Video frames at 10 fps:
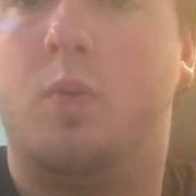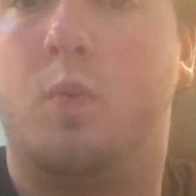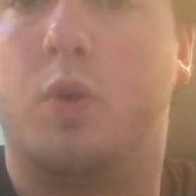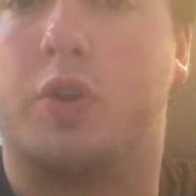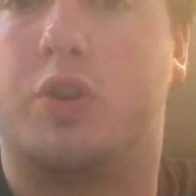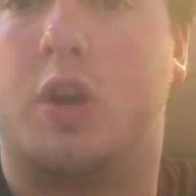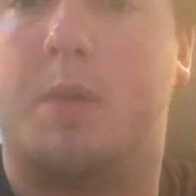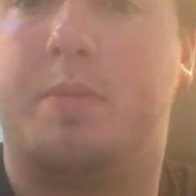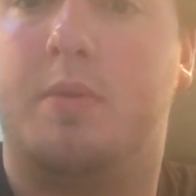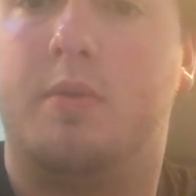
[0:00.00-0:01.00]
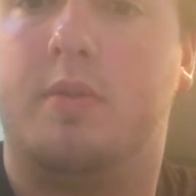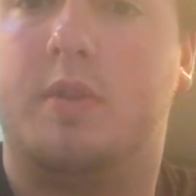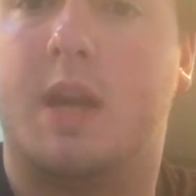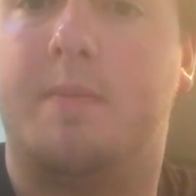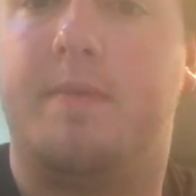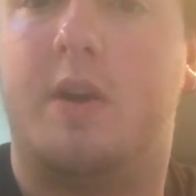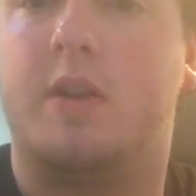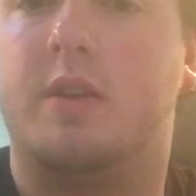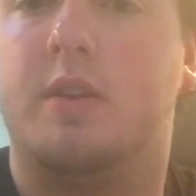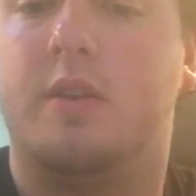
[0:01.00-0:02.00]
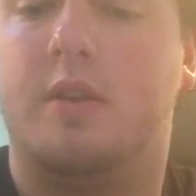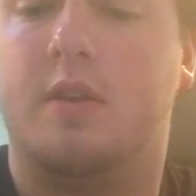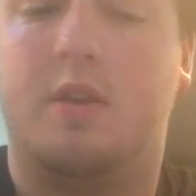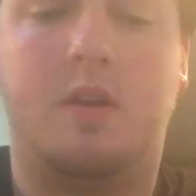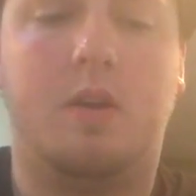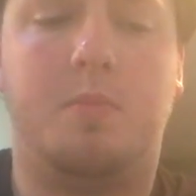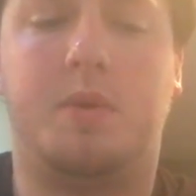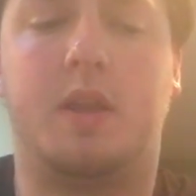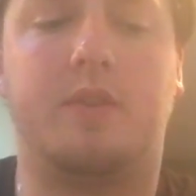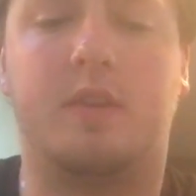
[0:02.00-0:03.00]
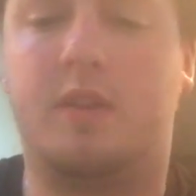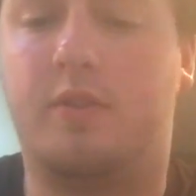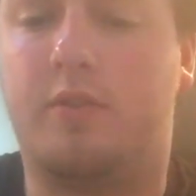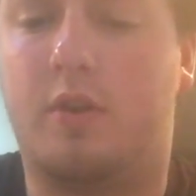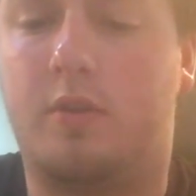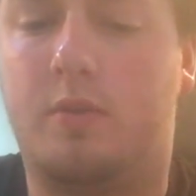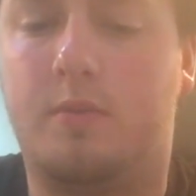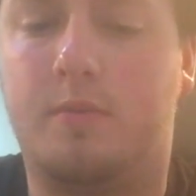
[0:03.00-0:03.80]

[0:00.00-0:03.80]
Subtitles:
workshop type font. But like I said, this is all